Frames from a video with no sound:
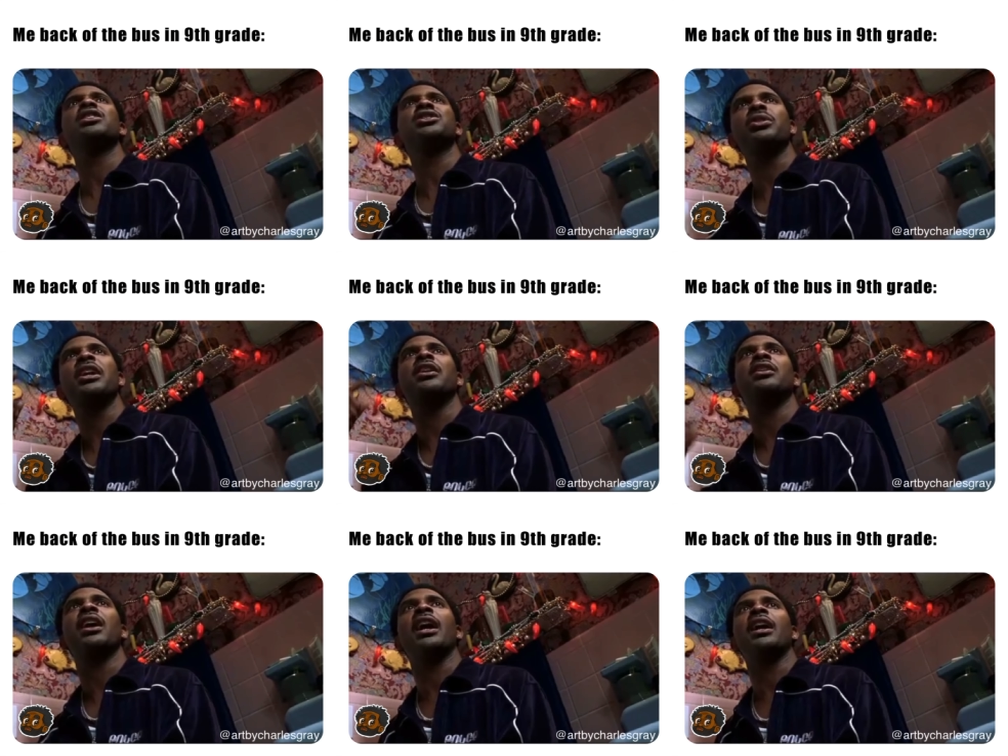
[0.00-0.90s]
Look at your
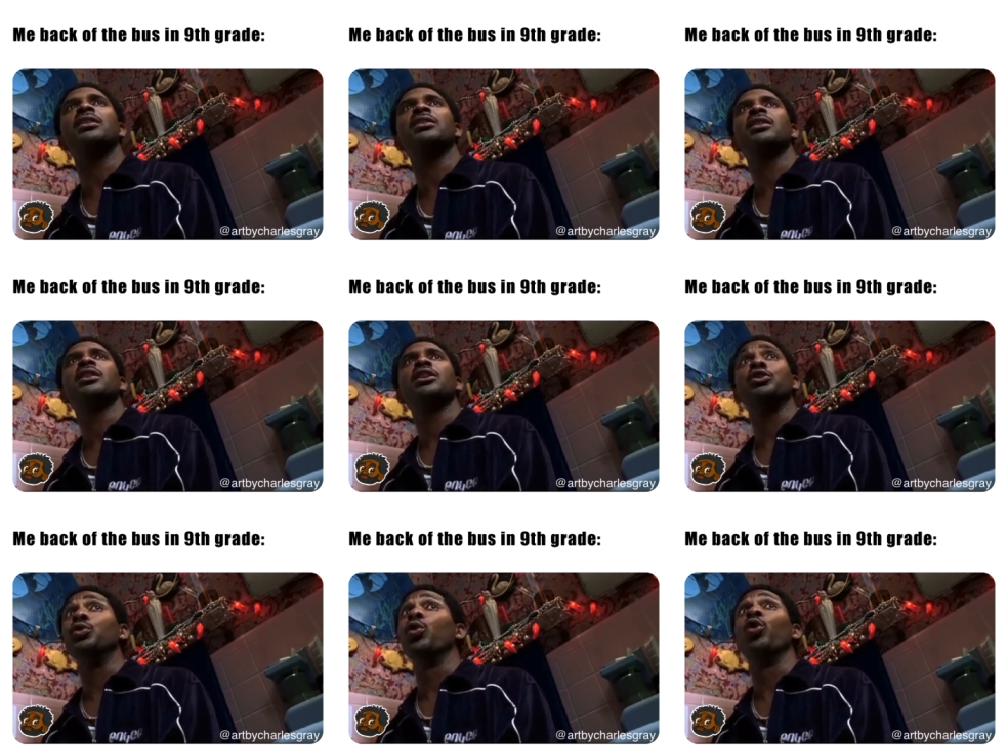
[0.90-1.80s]
hairline.
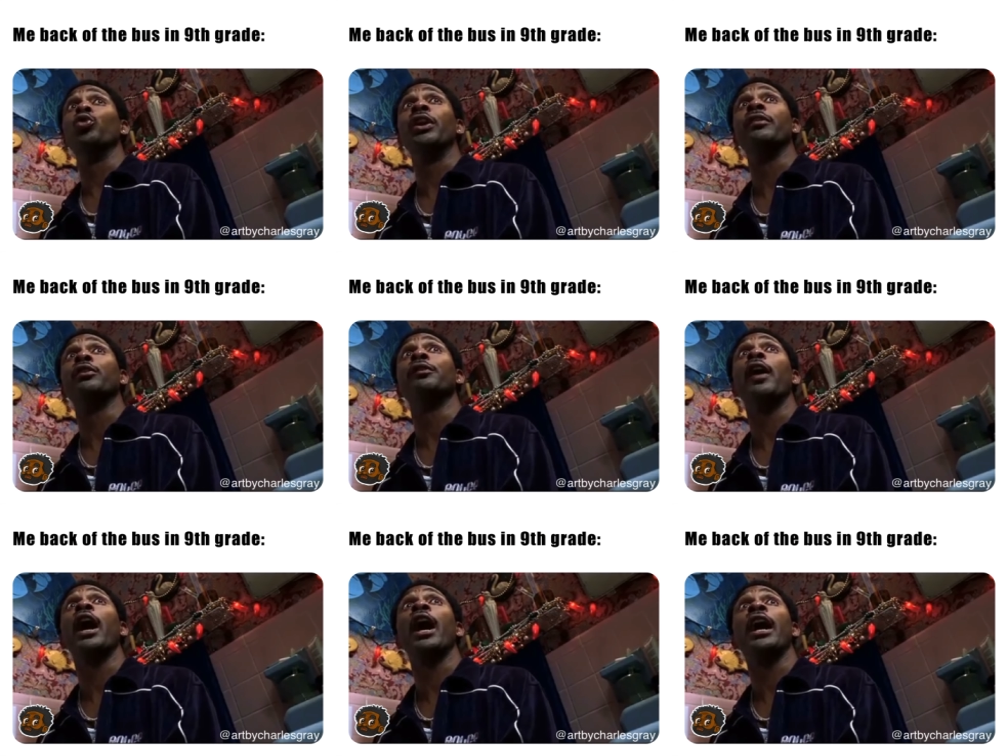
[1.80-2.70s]
You will never
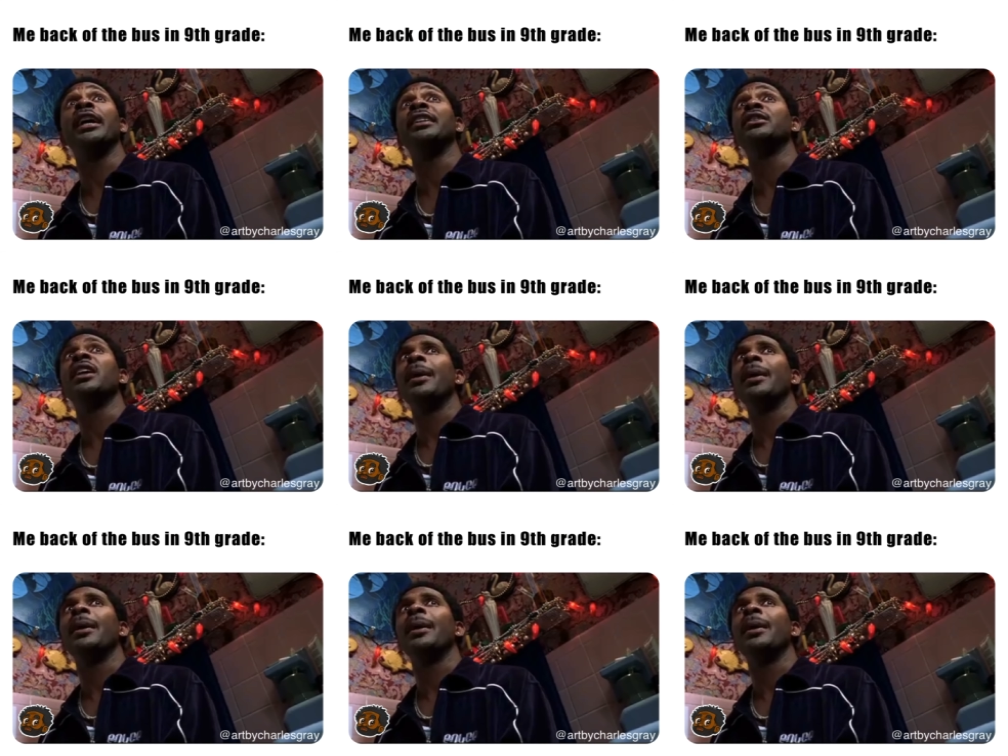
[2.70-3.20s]
find